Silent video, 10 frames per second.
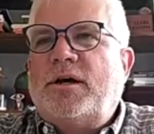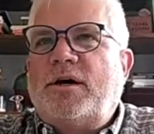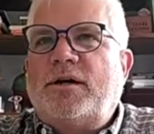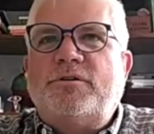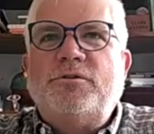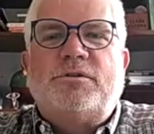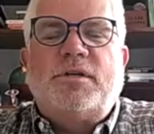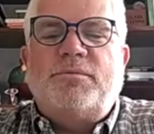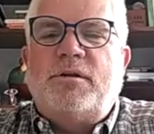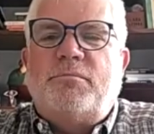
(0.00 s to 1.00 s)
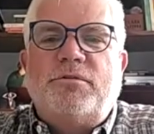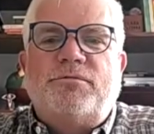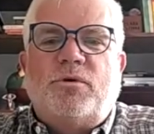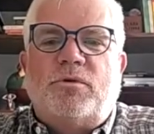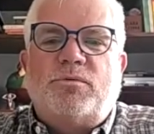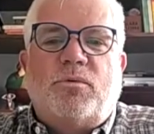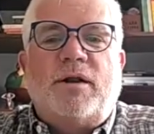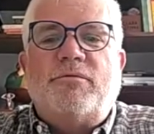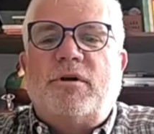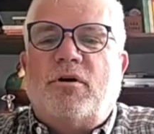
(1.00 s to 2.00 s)
do something to move towards
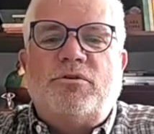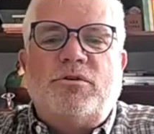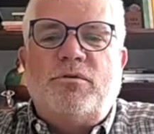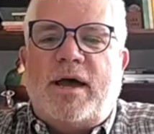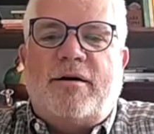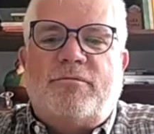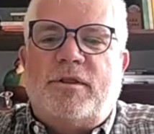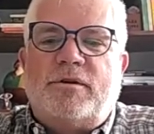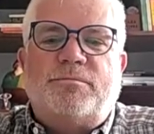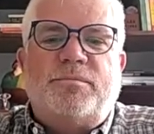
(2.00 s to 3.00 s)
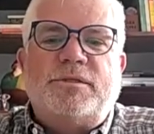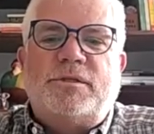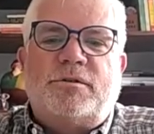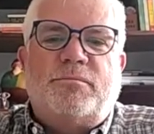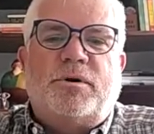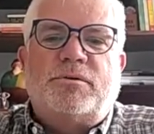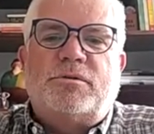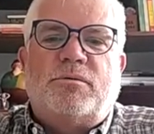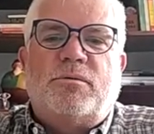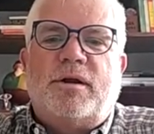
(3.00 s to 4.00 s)
whatever goal you have, whether it's business or
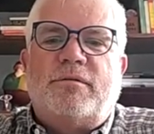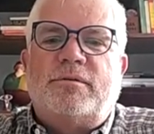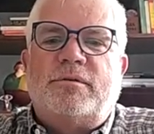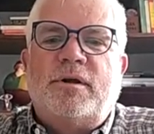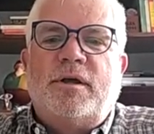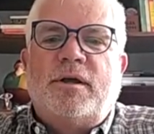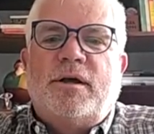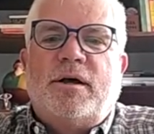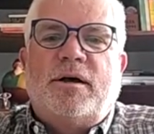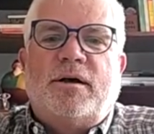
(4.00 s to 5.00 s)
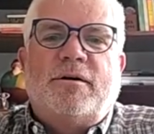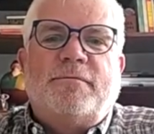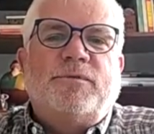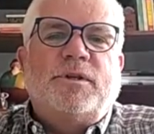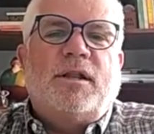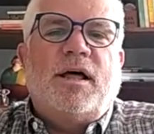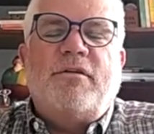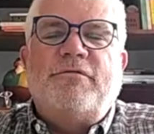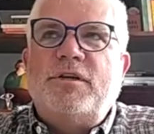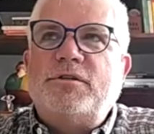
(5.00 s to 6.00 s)
personal, whatever. A lot
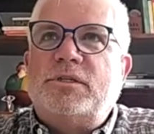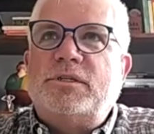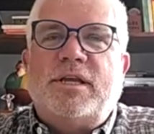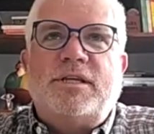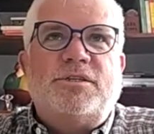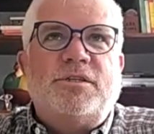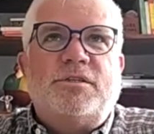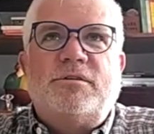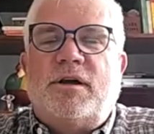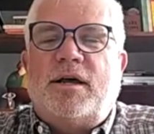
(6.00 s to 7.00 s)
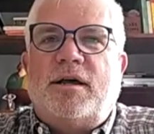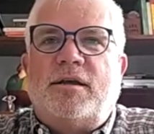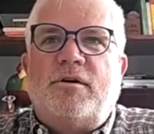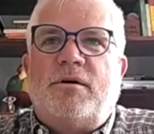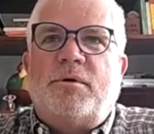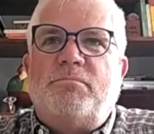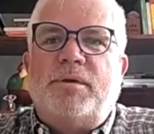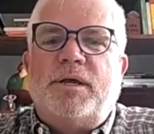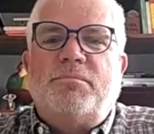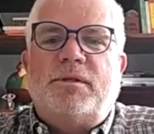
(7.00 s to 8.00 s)
of visualization. I'm a
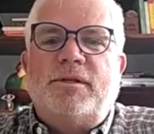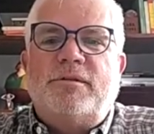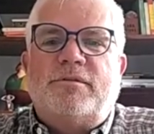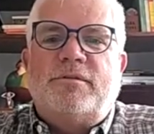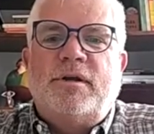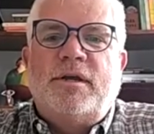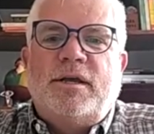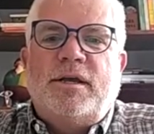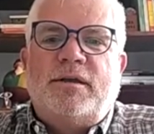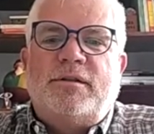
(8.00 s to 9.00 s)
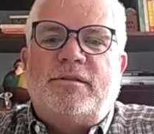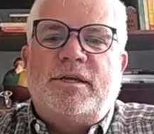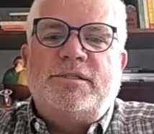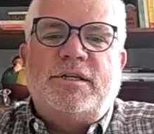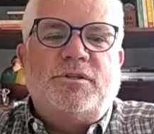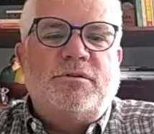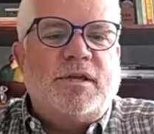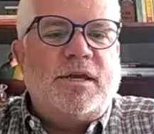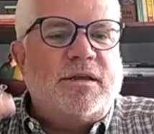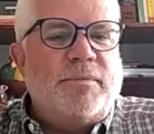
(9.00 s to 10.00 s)
big believer in the things that you
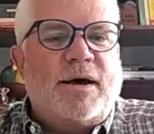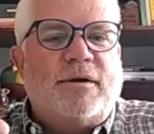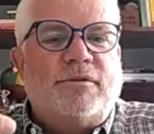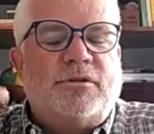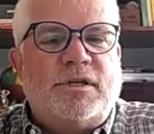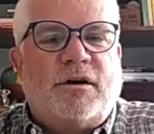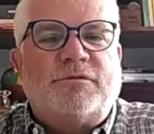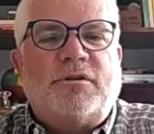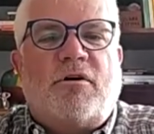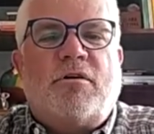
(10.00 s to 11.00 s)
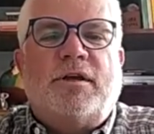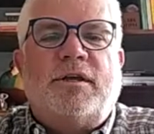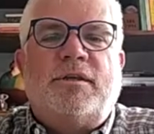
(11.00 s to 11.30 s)
think about in your self-talk, and